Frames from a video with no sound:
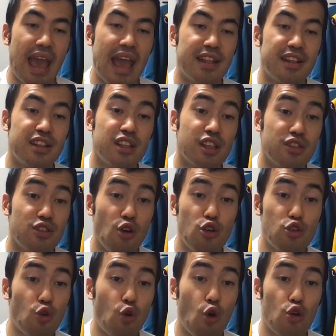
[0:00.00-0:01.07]
And
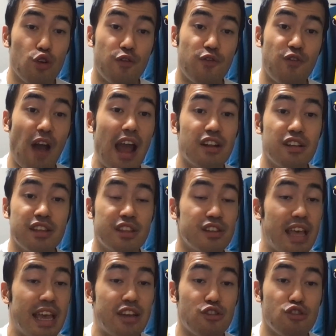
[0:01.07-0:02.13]
third quarter, finally the
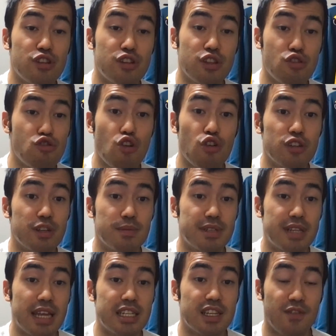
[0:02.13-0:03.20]
Lakers show some
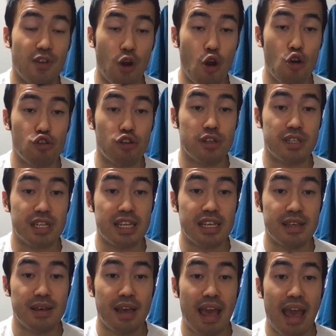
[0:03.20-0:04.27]
sense of urgency.